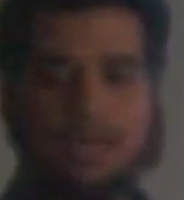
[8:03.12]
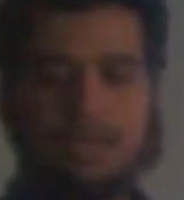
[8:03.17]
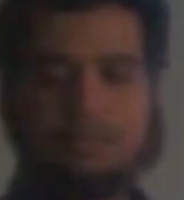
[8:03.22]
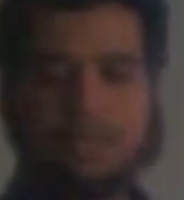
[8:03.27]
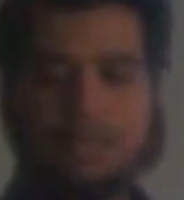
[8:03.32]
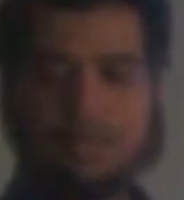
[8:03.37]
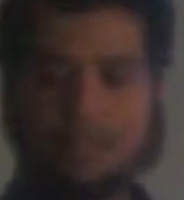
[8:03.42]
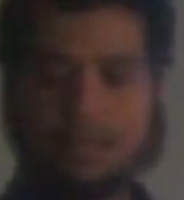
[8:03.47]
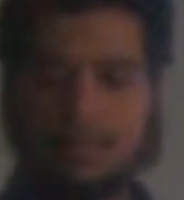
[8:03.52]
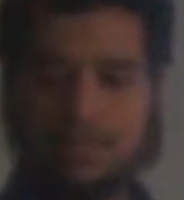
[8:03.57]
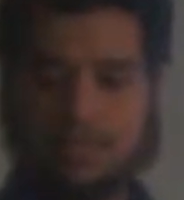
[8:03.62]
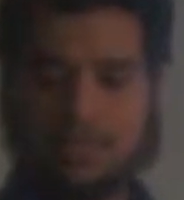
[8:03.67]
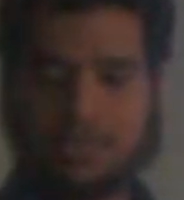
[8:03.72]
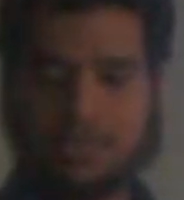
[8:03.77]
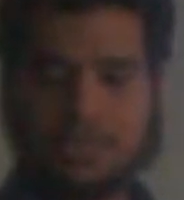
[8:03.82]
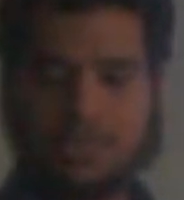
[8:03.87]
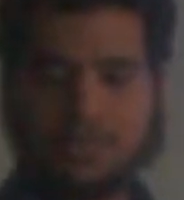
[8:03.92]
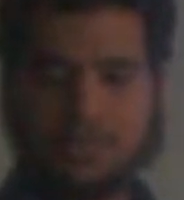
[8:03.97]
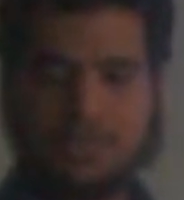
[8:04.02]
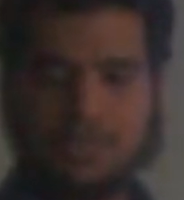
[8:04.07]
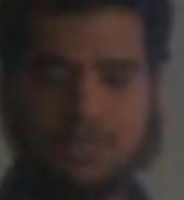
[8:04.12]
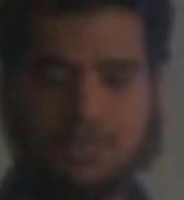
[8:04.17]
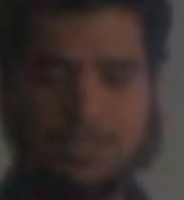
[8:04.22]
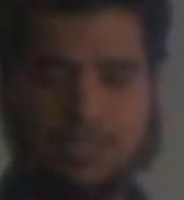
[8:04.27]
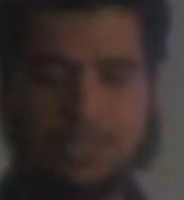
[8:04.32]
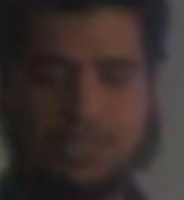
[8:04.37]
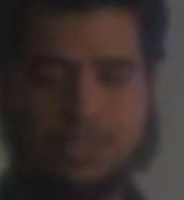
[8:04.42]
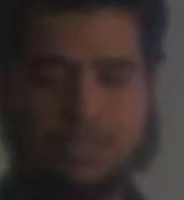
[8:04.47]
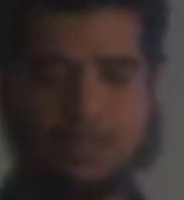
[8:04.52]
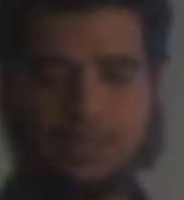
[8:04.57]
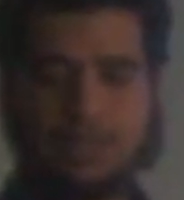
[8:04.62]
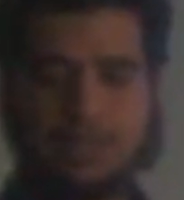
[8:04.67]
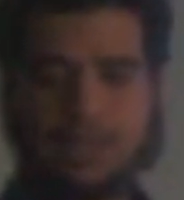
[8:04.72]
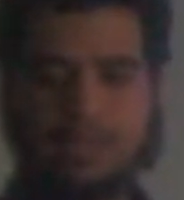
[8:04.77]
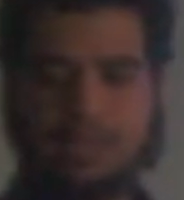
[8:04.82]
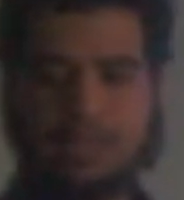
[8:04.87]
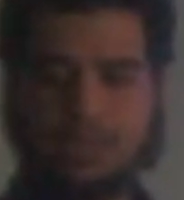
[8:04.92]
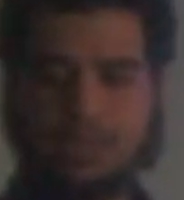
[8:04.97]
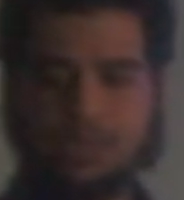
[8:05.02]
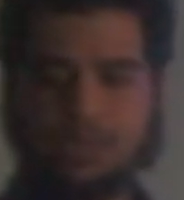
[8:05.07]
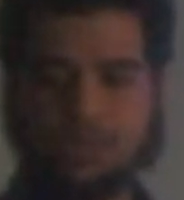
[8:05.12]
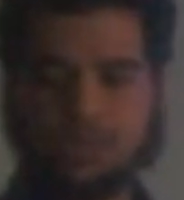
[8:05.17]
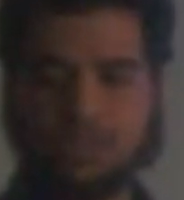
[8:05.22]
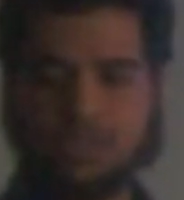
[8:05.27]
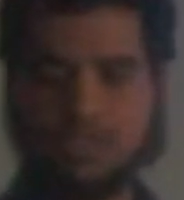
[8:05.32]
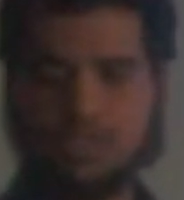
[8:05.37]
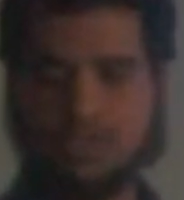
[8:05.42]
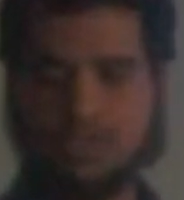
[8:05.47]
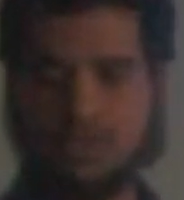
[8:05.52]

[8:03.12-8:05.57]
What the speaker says: paper makers separate the stock